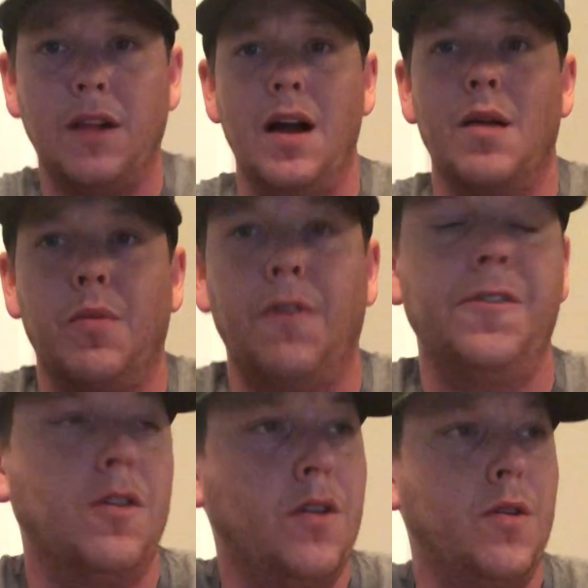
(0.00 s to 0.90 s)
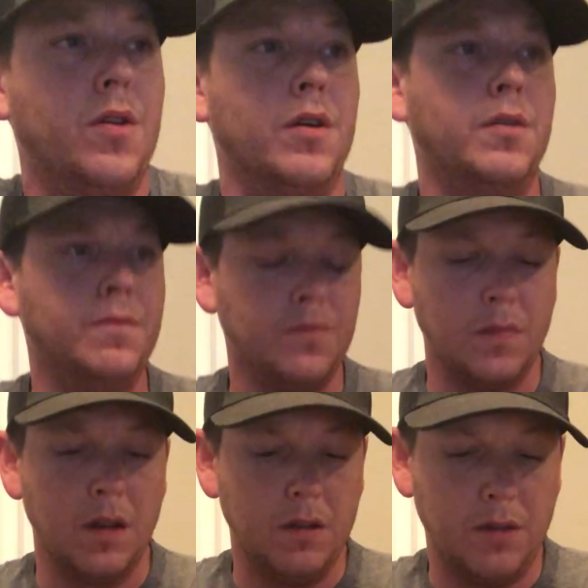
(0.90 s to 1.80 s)
Glock, but if you're new to
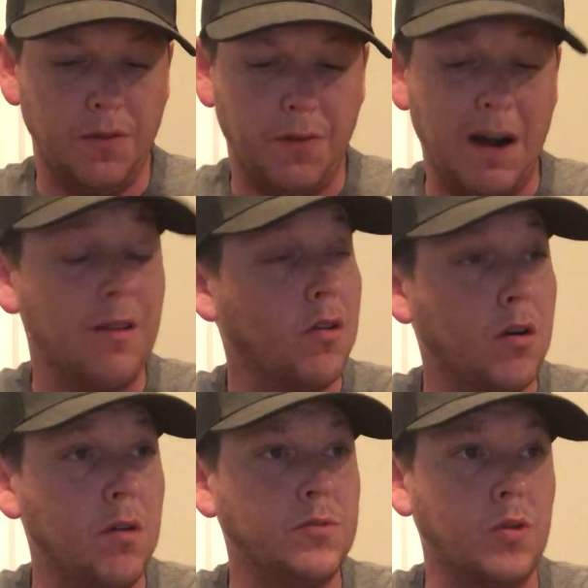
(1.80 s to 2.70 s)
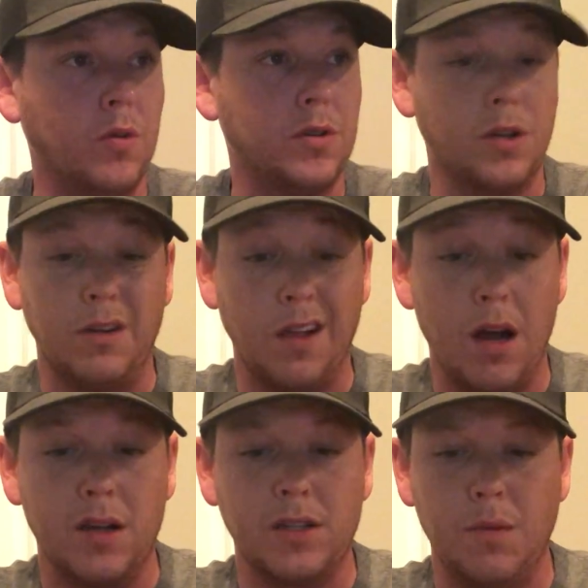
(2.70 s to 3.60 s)
firearms or to
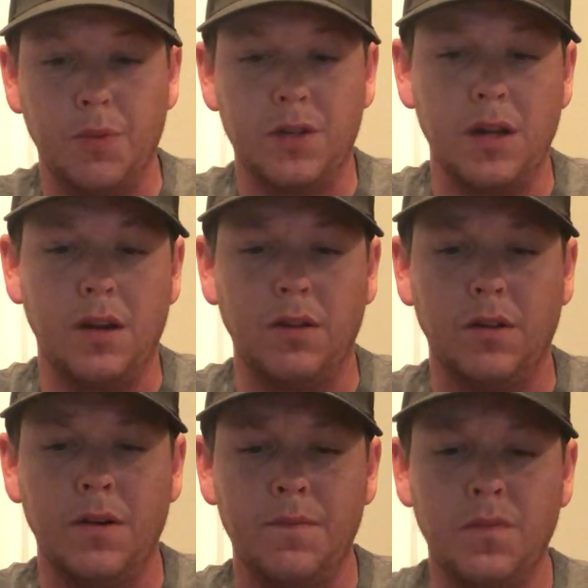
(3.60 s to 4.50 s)
Glocks in particular,